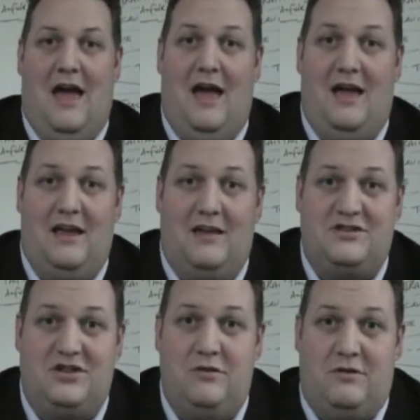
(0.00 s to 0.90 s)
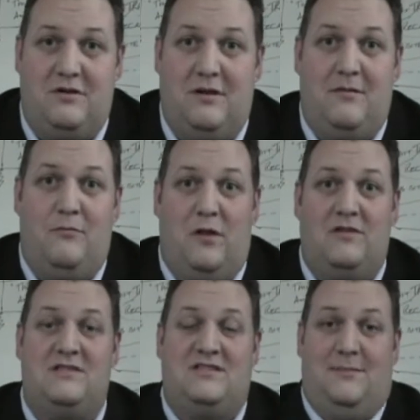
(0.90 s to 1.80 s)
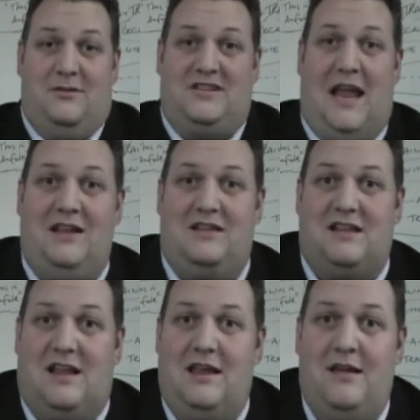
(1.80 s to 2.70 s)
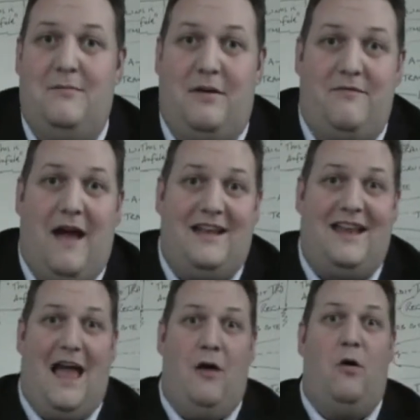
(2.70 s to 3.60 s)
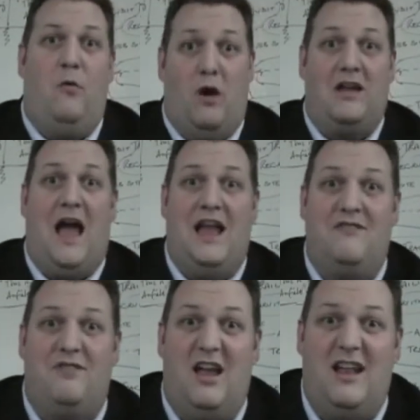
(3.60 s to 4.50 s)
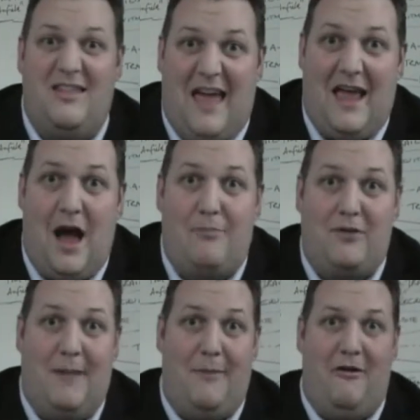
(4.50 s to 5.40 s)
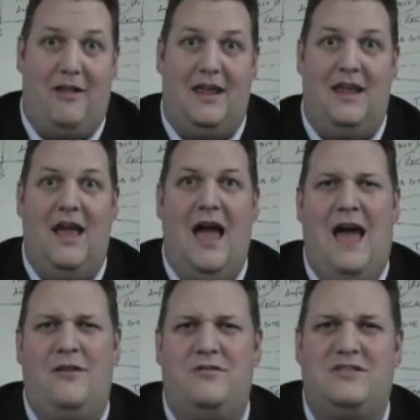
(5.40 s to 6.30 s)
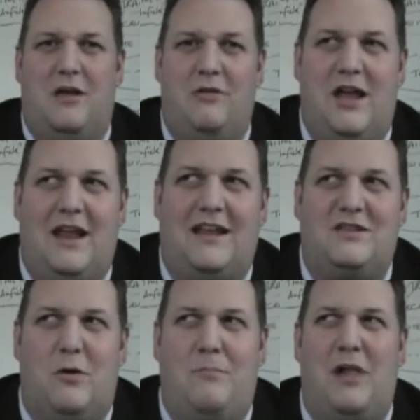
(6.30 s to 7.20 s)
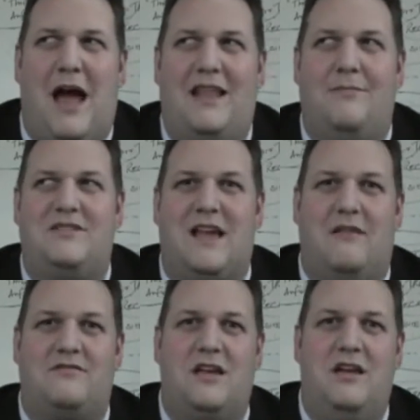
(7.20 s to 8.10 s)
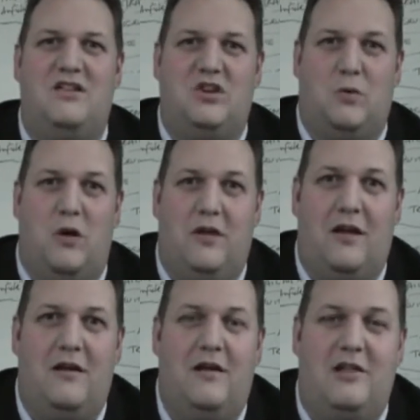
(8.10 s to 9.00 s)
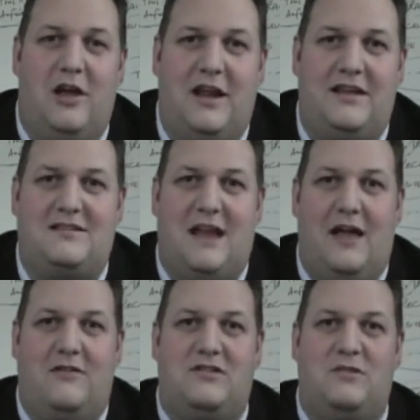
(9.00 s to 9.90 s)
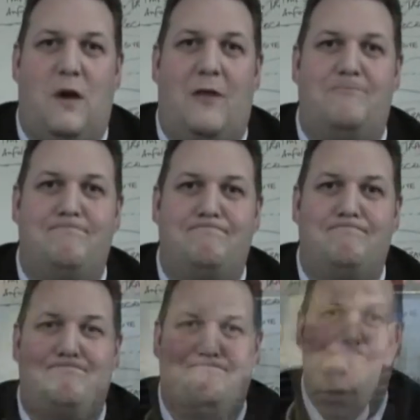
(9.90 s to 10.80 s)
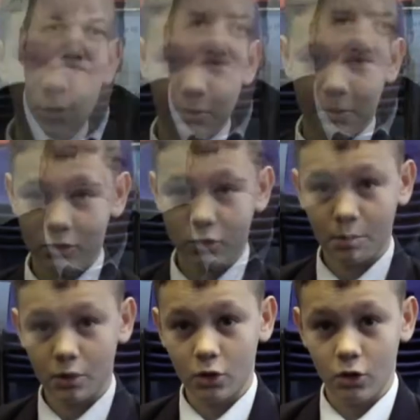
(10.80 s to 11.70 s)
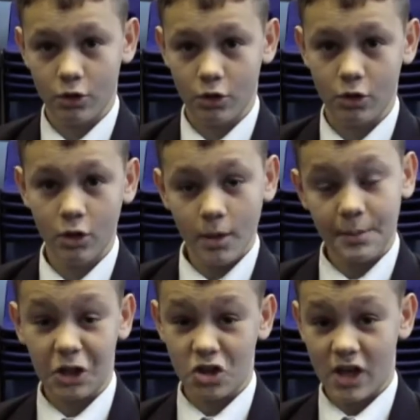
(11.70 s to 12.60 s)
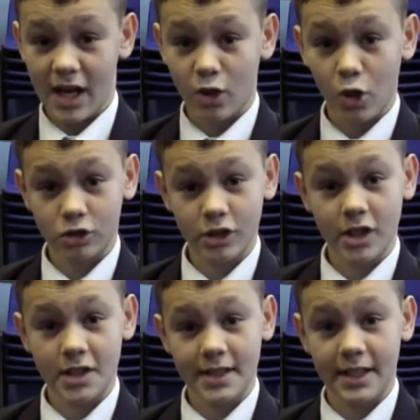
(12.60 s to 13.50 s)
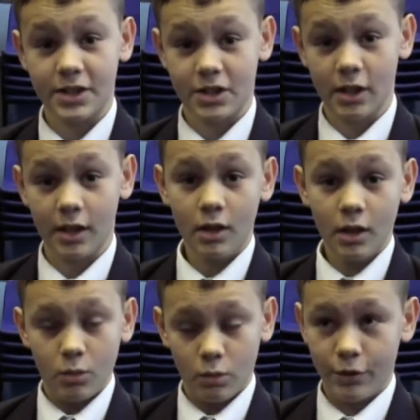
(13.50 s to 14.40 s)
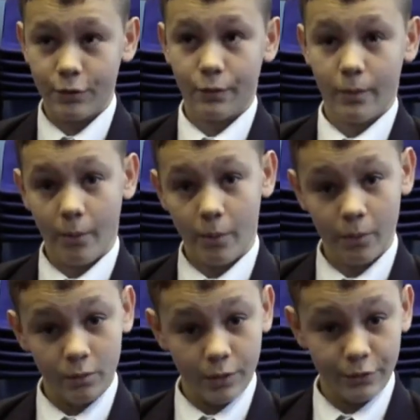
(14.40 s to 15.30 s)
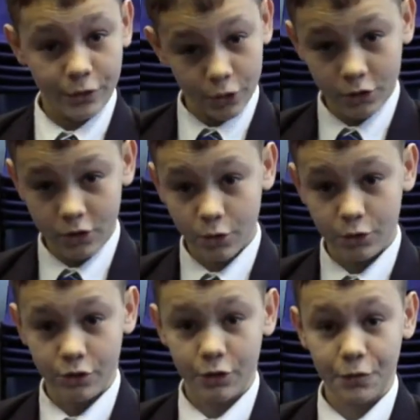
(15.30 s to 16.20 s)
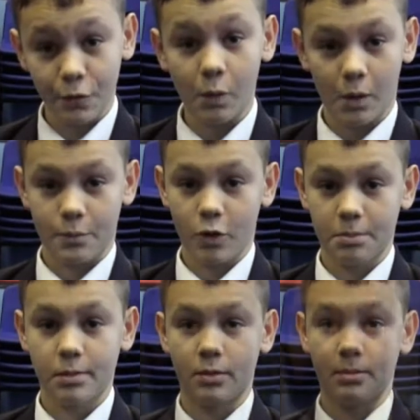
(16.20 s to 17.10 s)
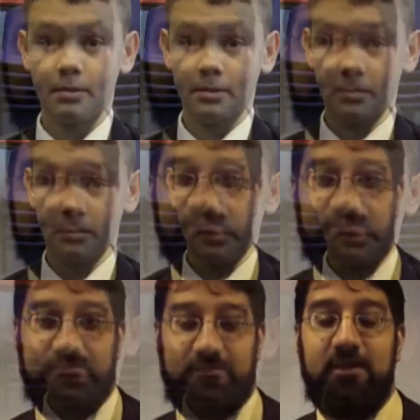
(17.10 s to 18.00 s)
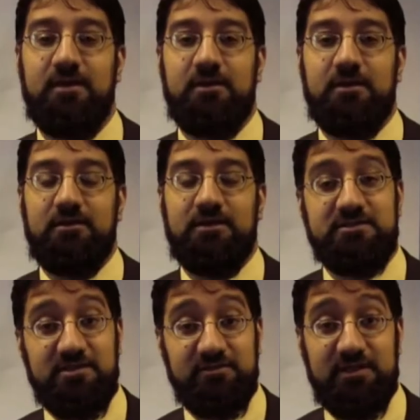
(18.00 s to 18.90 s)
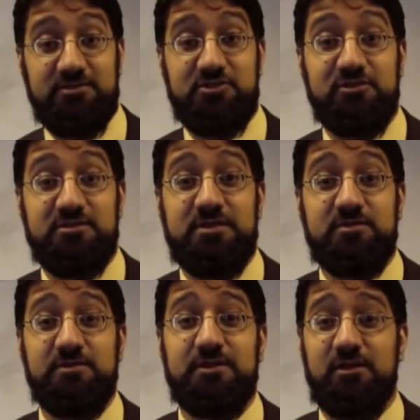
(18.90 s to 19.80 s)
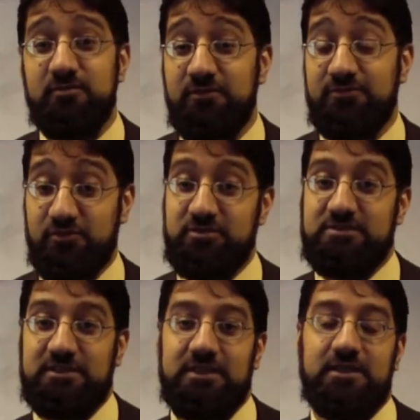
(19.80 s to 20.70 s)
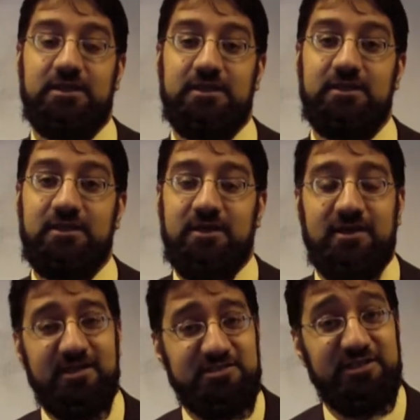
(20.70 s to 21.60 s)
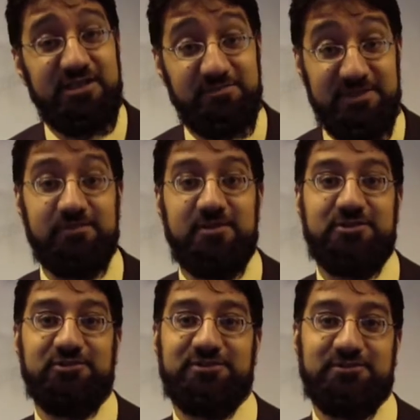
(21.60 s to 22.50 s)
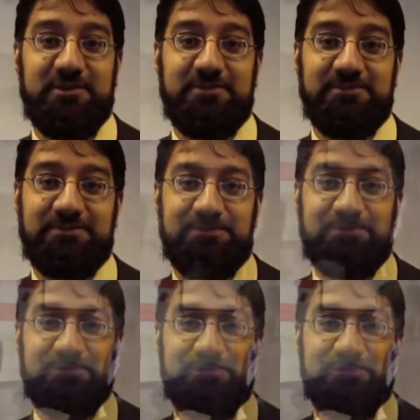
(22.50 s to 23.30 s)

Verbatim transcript: Uh, a, a student will simultaneously be finding out what kind of learner they are primarily and also learning to apply themselves to other learning styles as well. I'm a responsible learner because I got a teacher with, with two solutions for one problem. Year 7 and 8 students seem to be a lot more focused in their learning and actually keep me on my toes as well. So